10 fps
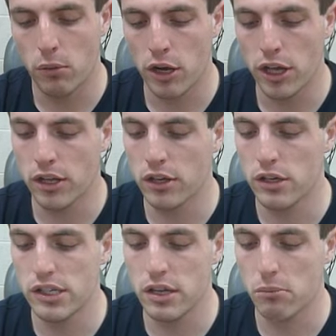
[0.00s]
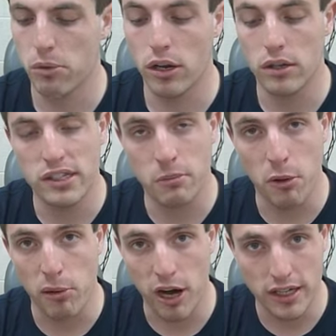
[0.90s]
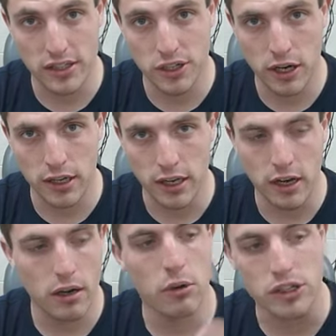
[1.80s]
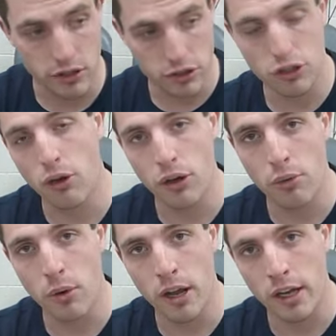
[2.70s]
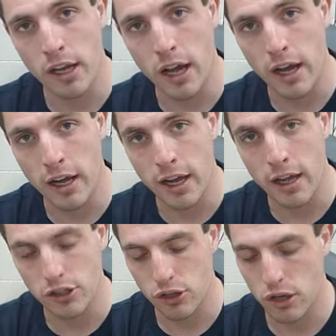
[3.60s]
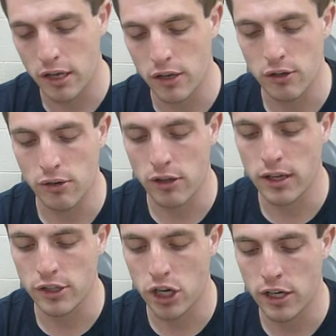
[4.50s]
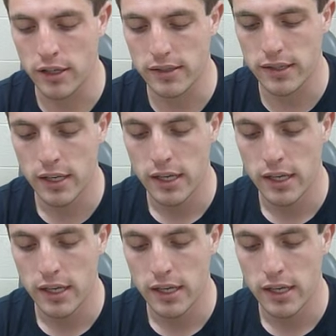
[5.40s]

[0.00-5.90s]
what you can do is you can put some epoxy right there, which I'll show you when I show you how to do the electronics.